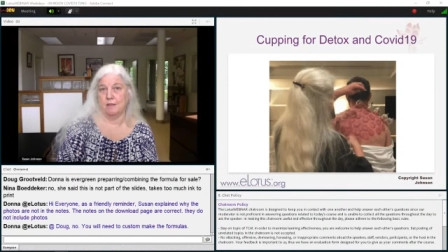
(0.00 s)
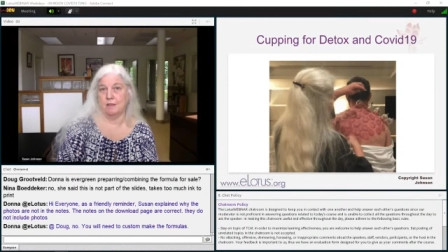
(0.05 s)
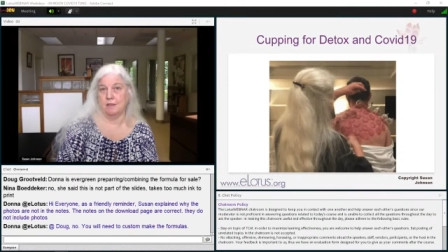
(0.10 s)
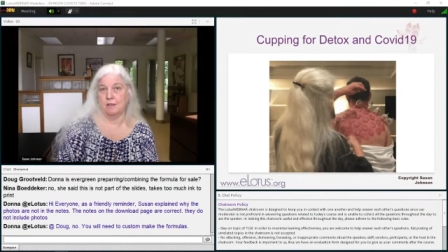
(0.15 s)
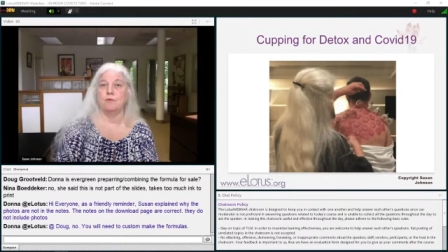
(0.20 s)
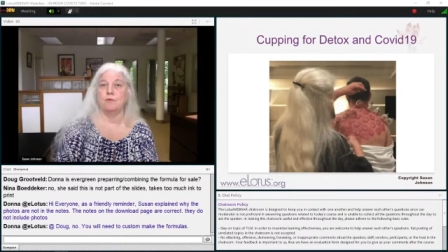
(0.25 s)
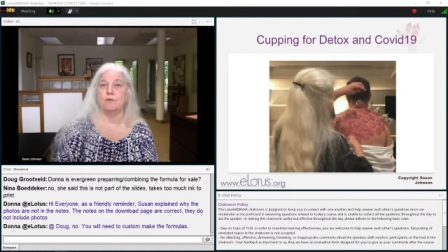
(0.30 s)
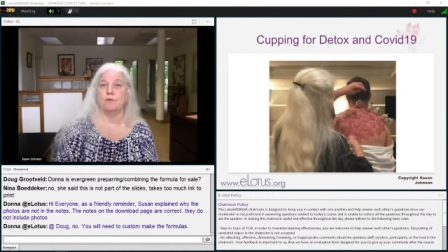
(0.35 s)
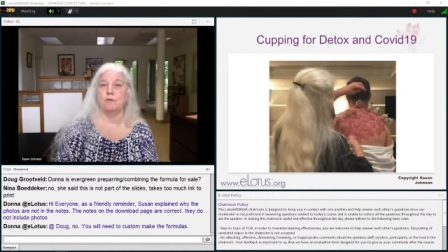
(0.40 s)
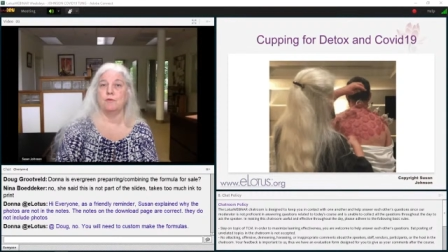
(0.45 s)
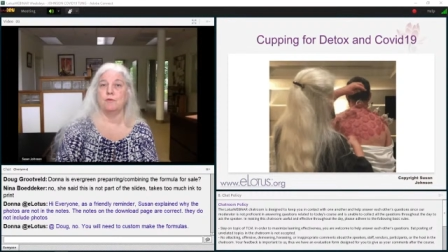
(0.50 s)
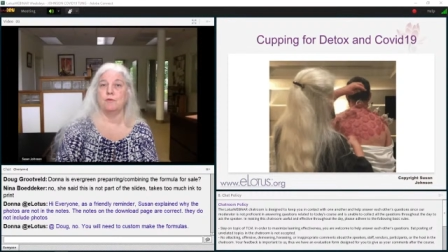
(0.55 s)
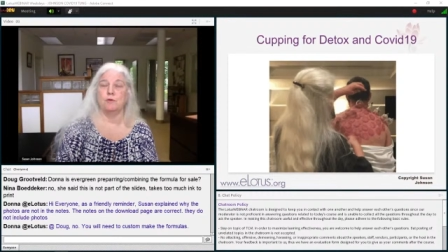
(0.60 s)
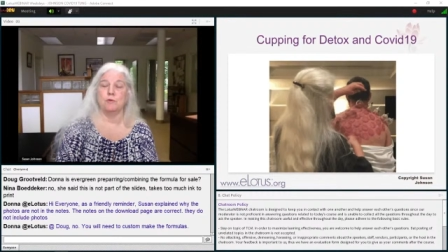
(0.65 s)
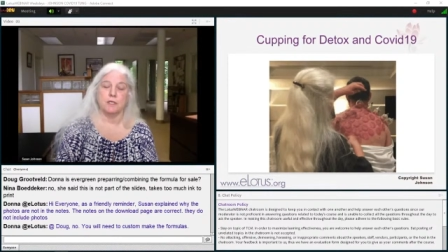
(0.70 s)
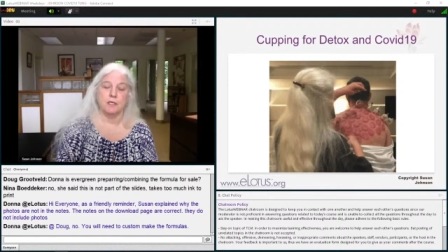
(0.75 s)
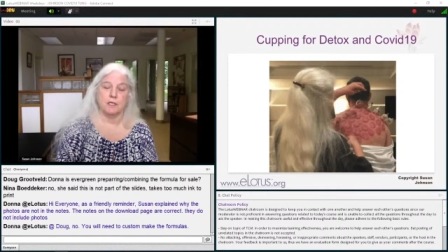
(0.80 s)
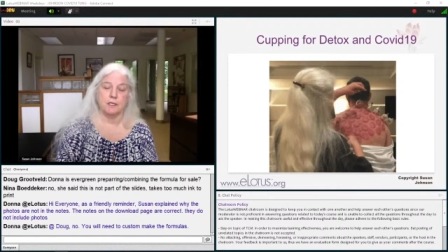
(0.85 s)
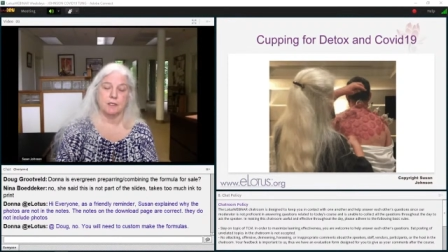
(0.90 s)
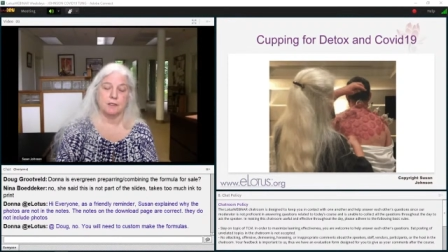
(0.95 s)
So if
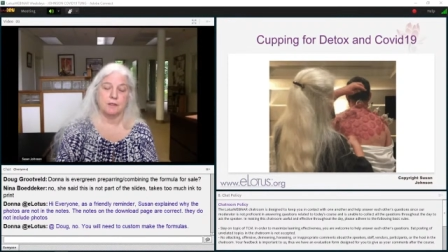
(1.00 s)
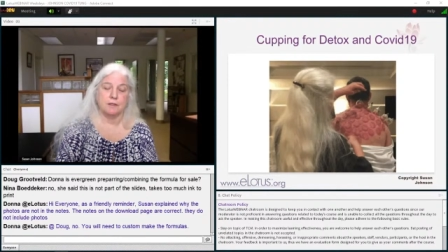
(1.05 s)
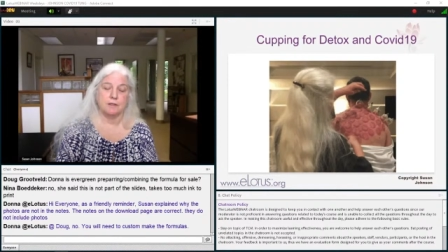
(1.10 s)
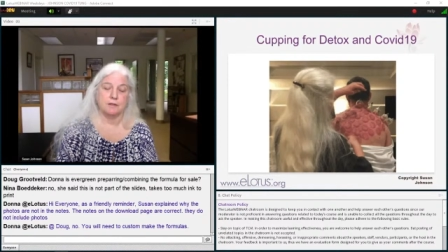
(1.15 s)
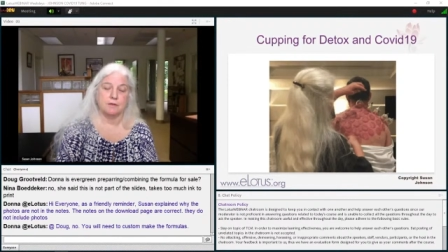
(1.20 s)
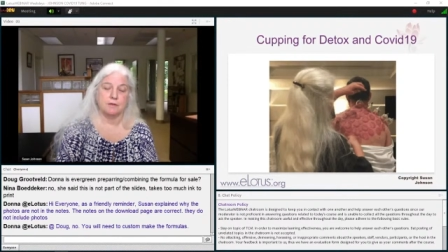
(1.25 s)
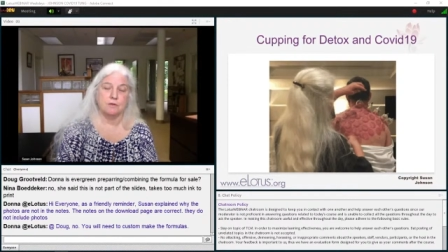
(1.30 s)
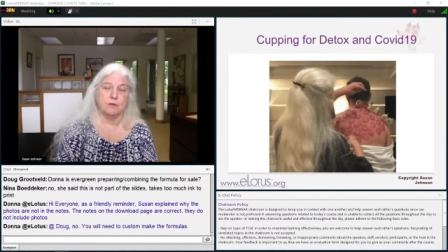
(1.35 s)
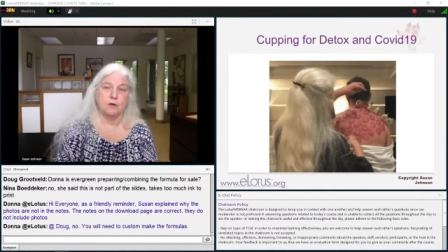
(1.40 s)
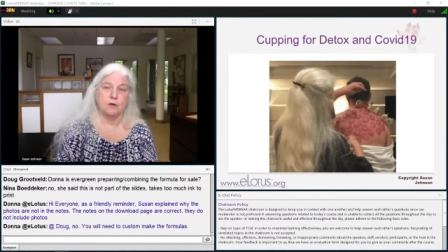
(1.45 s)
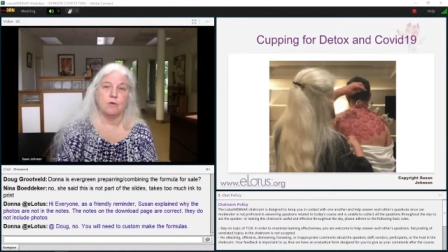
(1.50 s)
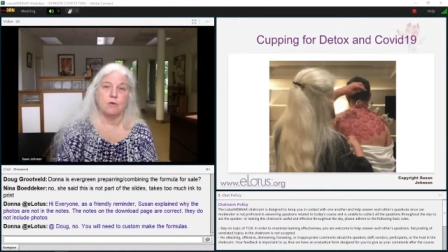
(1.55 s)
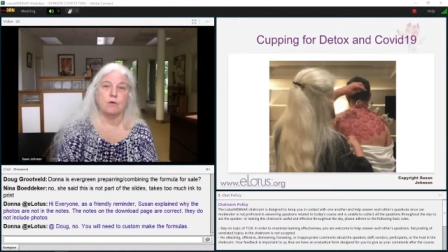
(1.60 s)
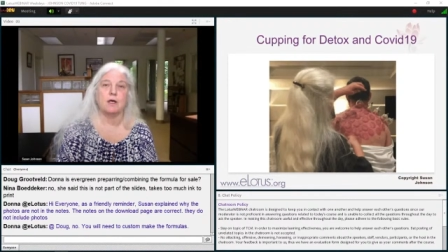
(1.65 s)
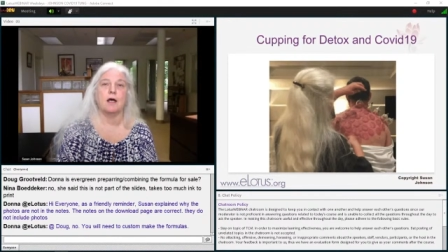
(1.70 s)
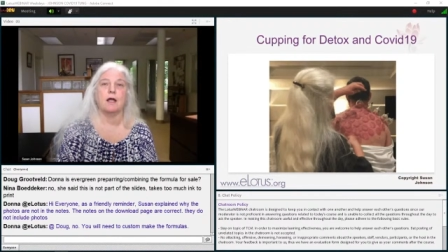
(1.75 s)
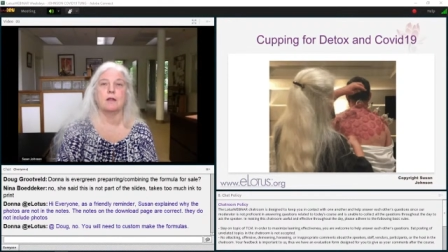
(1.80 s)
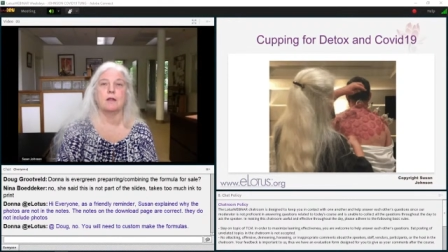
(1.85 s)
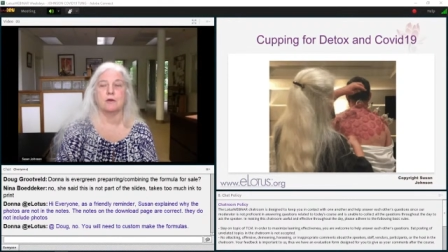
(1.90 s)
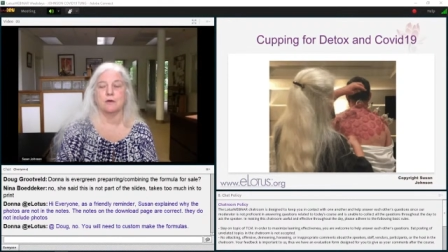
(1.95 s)
you get no
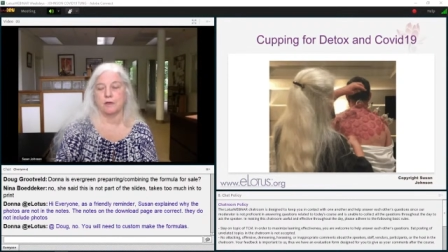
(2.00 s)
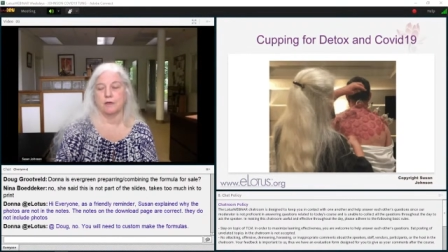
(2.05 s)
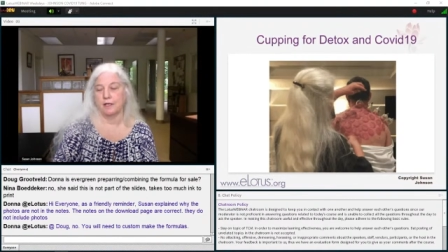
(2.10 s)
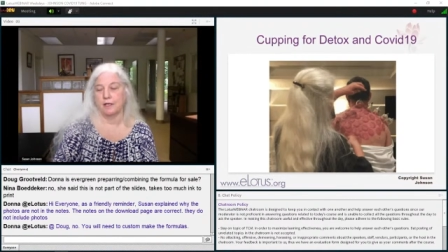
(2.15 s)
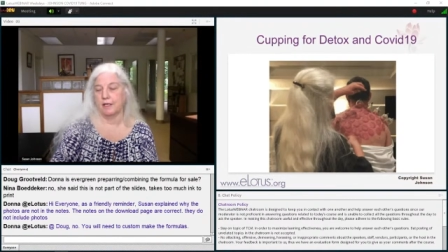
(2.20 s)
color